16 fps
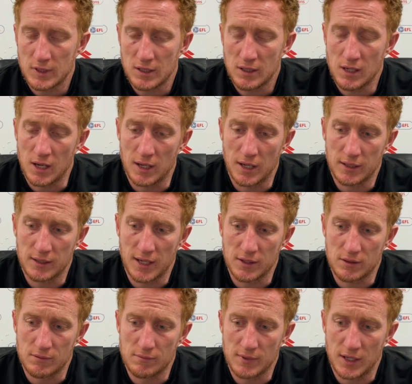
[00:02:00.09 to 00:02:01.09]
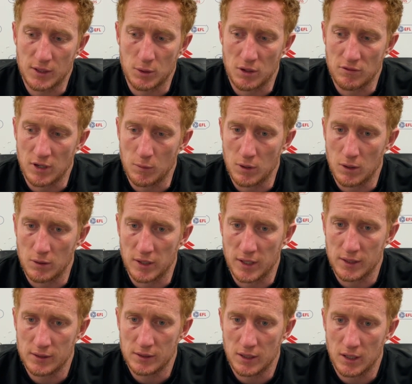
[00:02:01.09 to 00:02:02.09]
Yeah, they do it really well there.